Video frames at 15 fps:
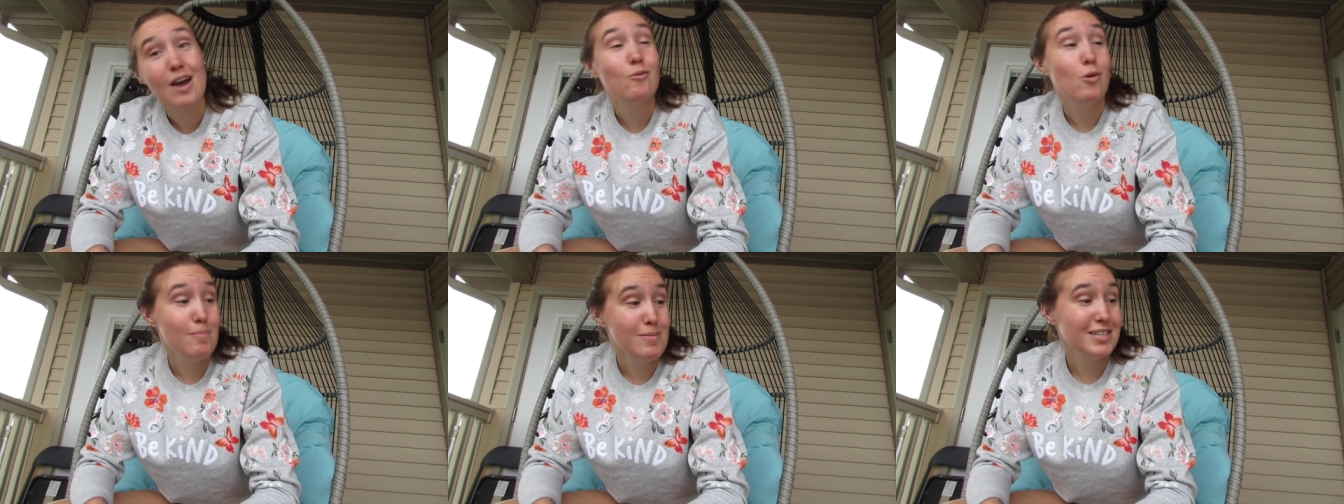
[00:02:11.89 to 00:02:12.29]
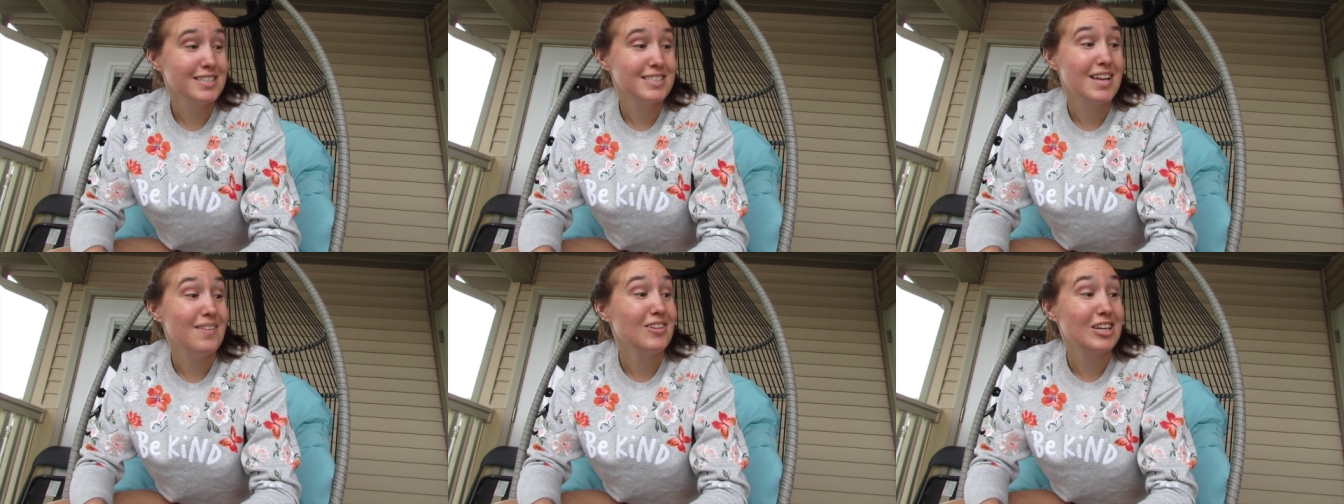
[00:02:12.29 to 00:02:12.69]
and Walmart
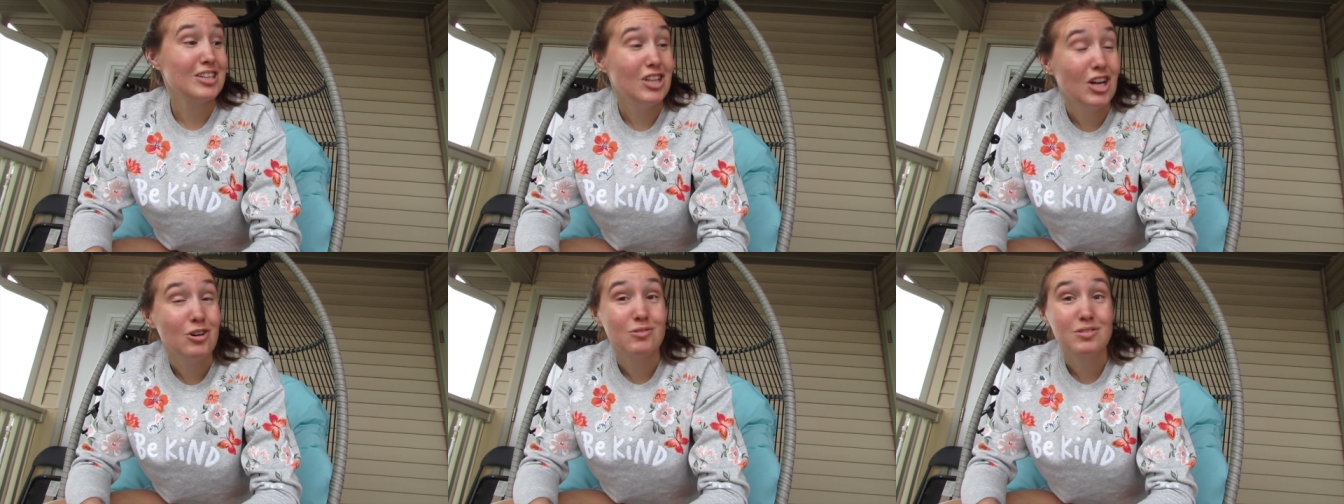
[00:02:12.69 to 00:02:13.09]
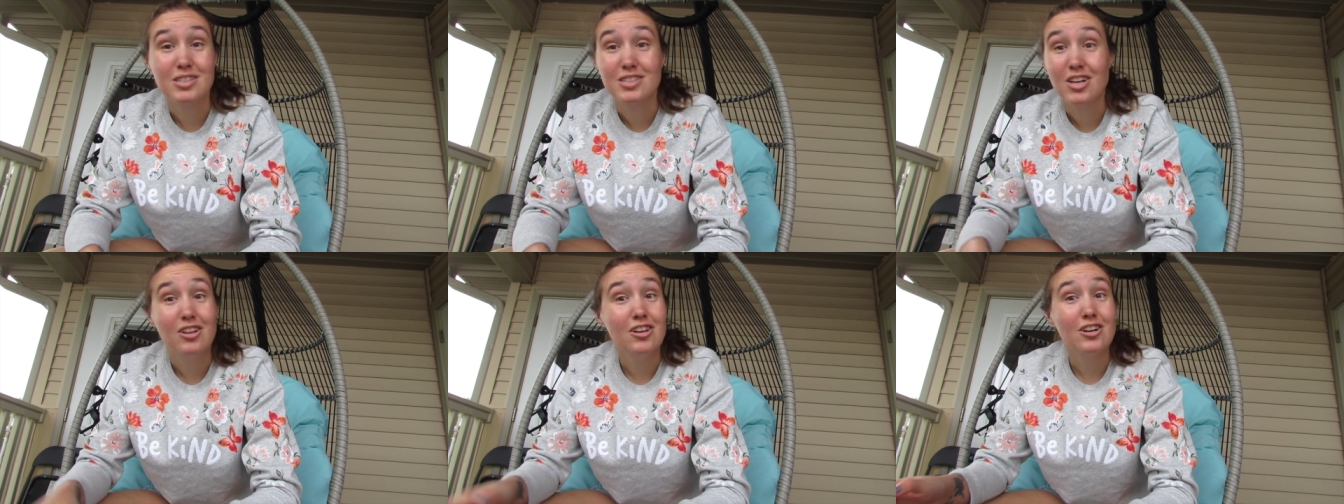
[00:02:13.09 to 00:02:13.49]
doesn't have any clothes
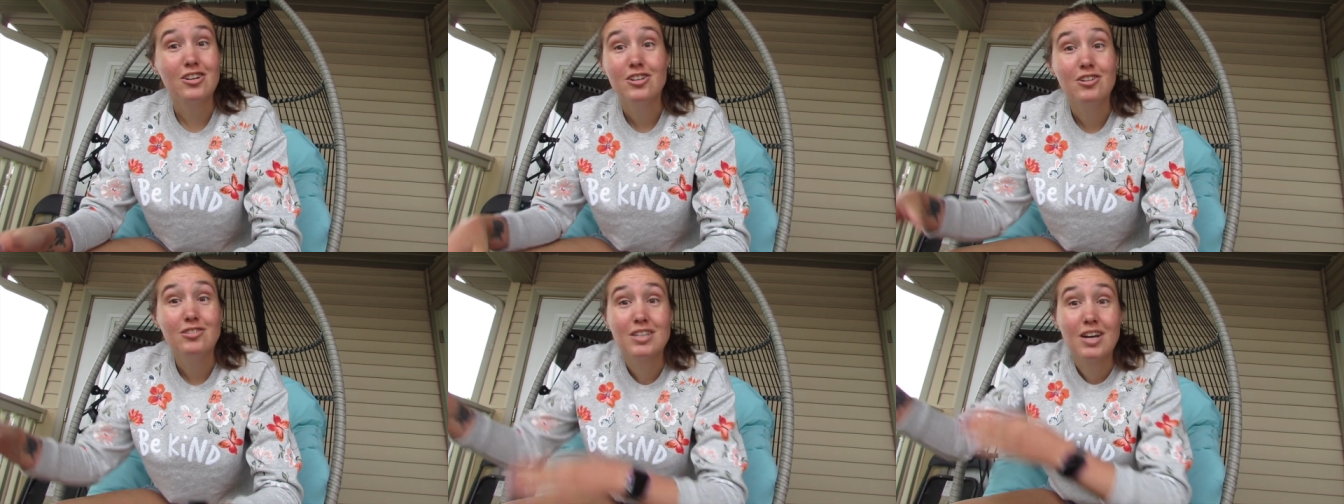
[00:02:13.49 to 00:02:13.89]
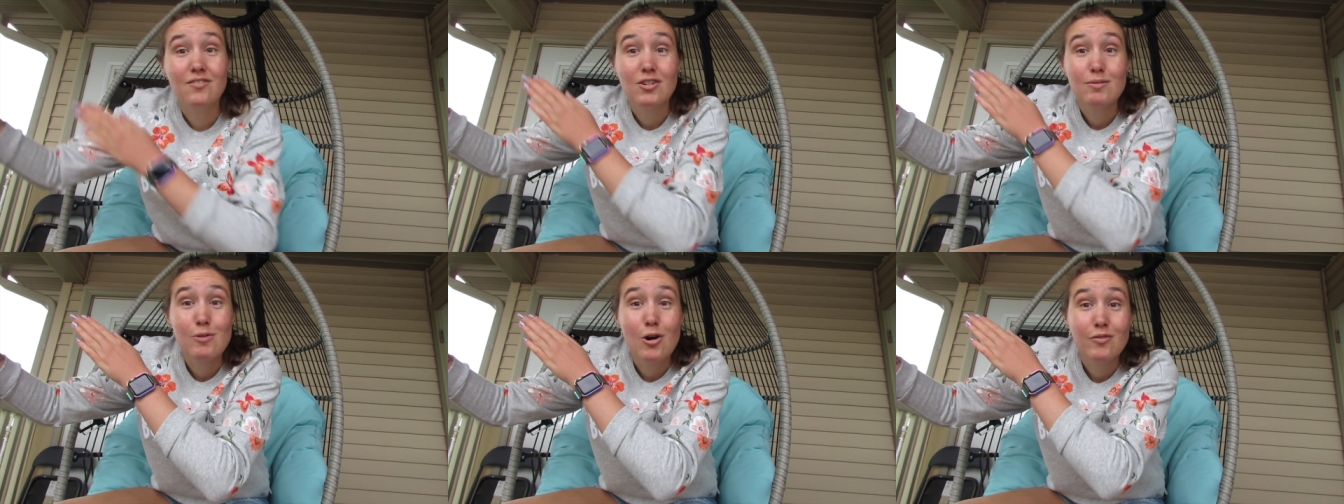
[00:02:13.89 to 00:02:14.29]
because all our clothes come
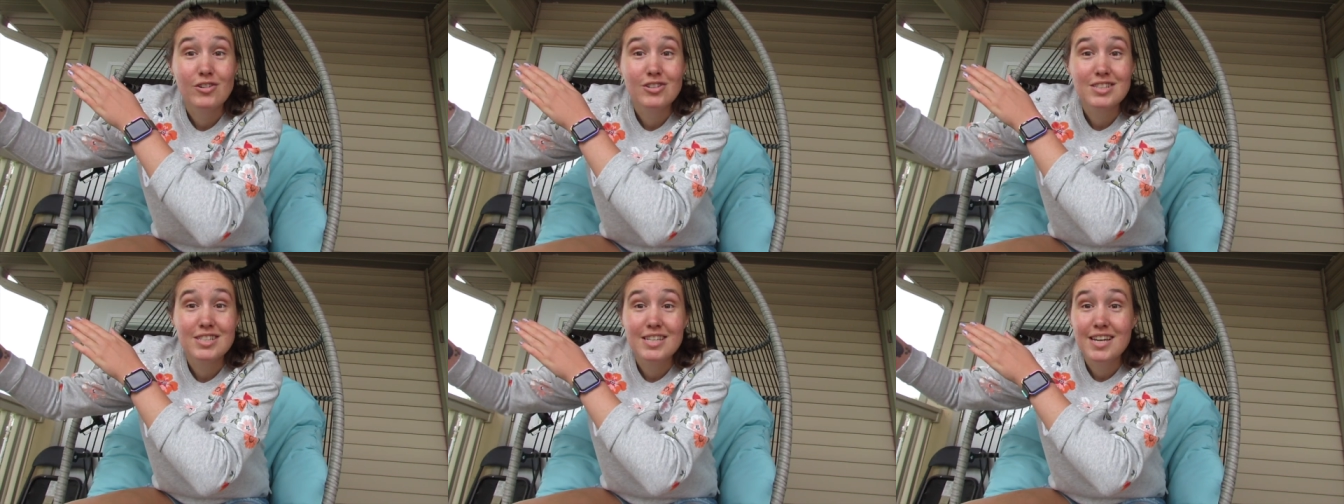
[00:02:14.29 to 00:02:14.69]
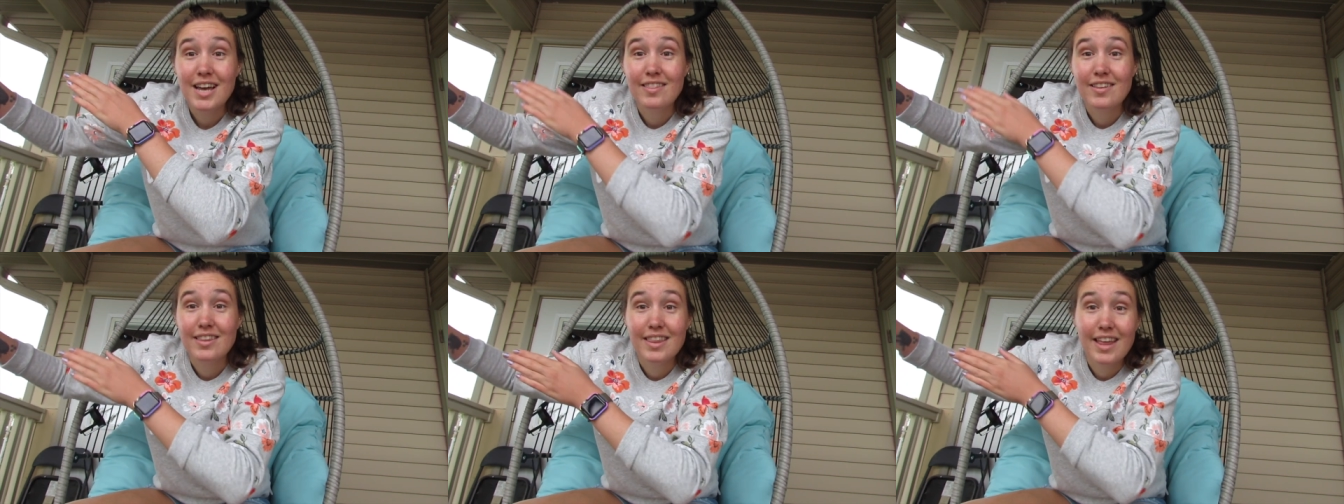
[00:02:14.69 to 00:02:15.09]
from overseas
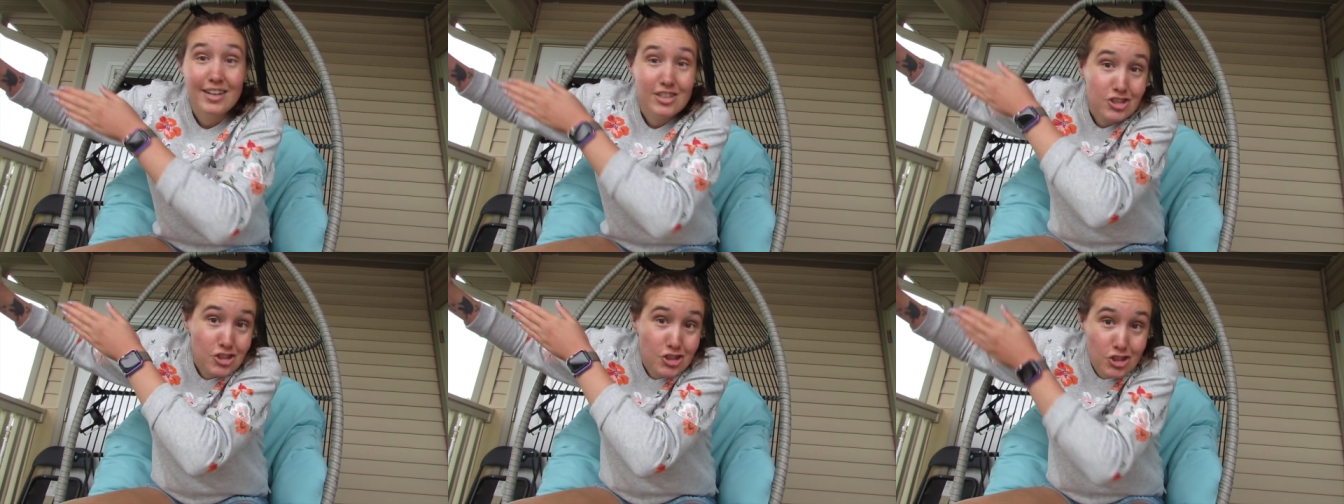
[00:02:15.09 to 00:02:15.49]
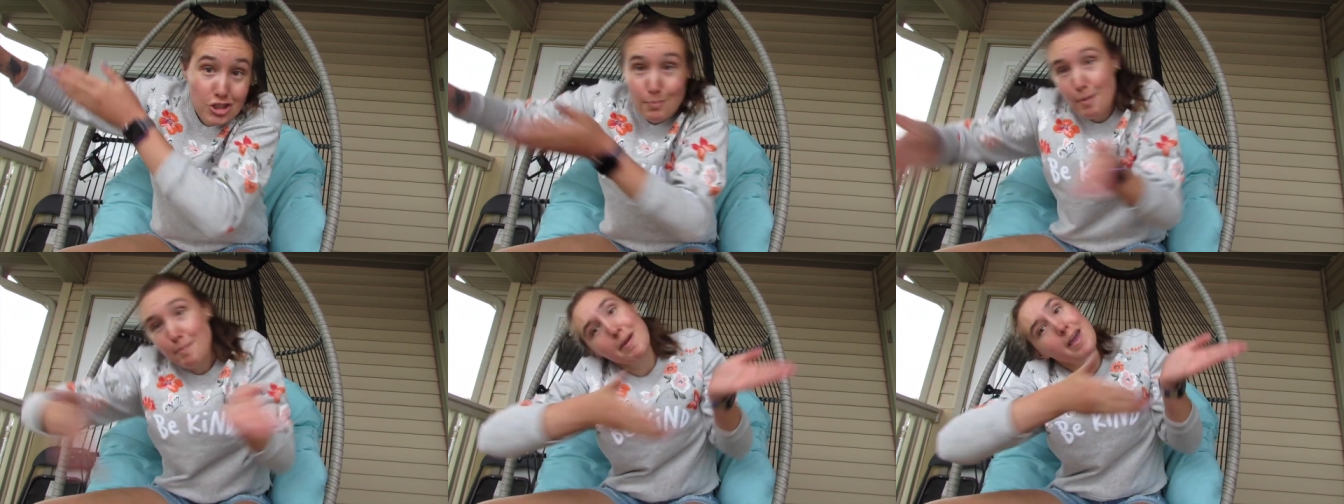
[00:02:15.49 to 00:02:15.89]
and then they
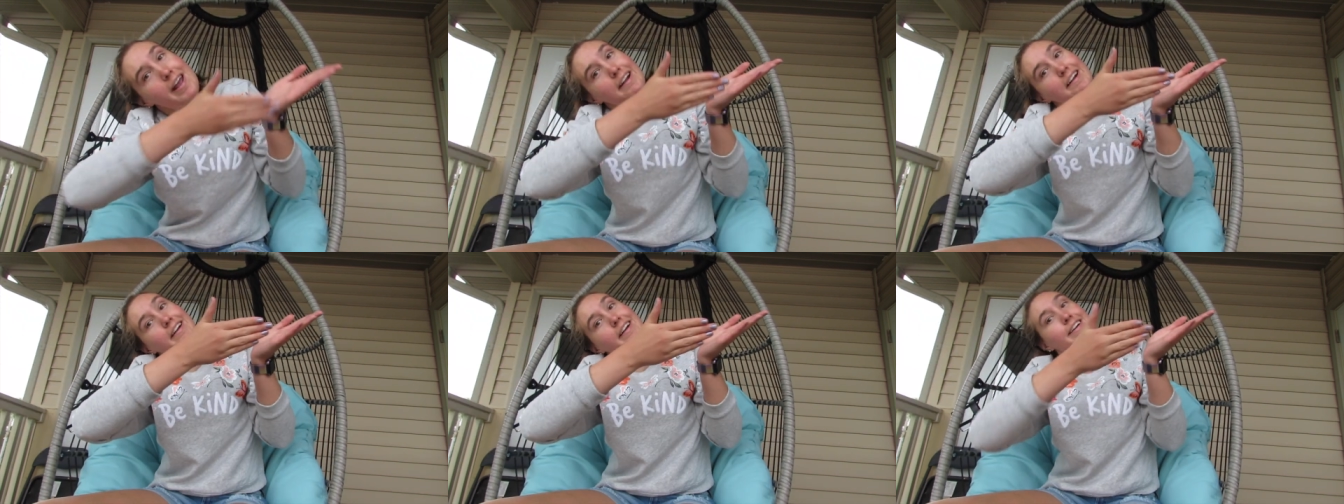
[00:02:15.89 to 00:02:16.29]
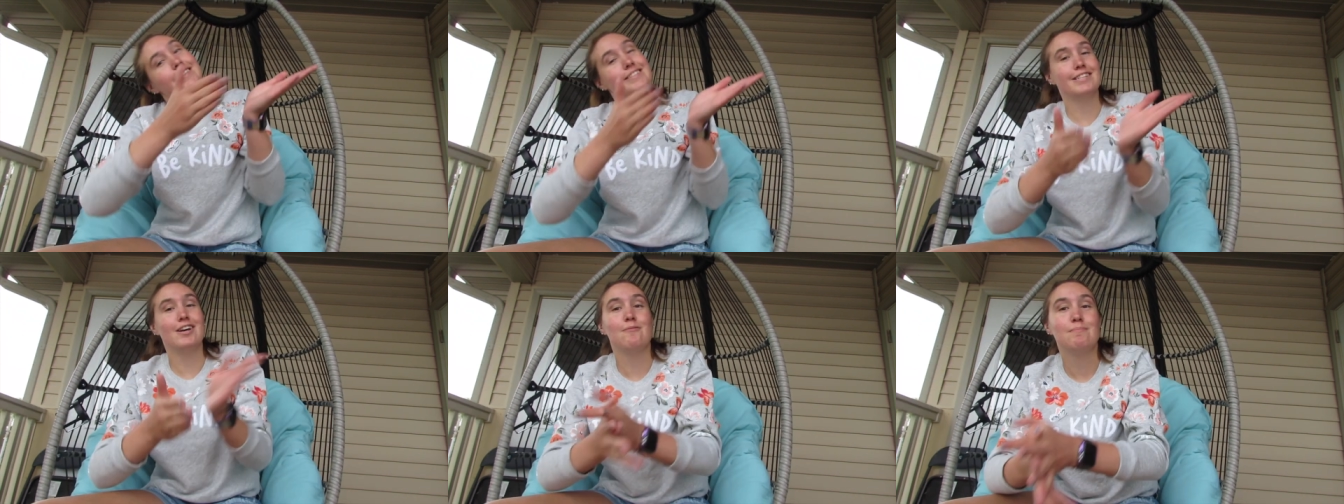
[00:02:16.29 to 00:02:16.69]
ship them here.
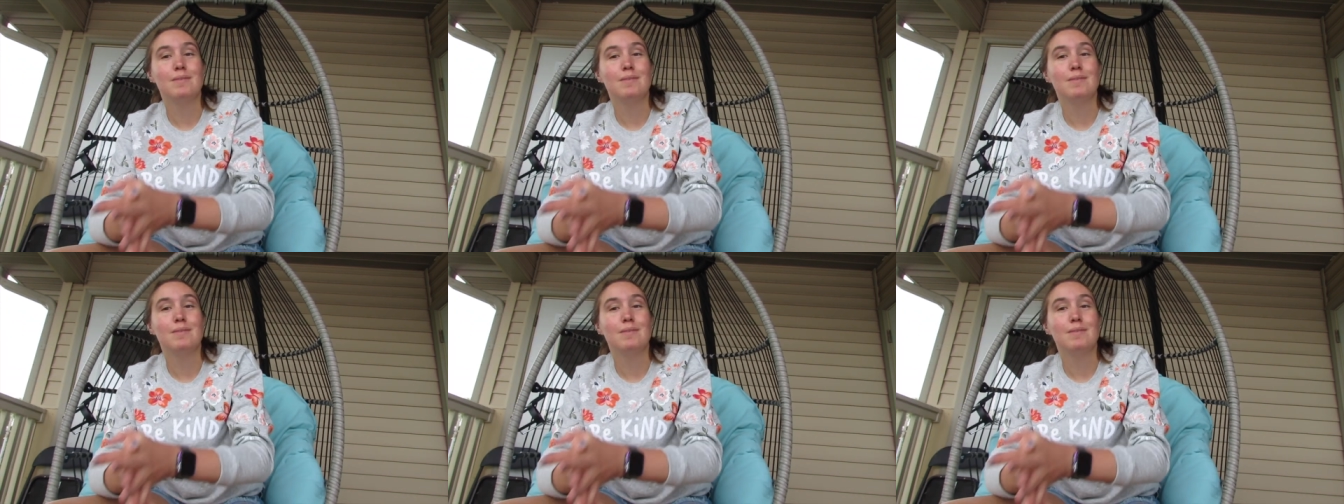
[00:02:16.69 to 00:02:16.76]
So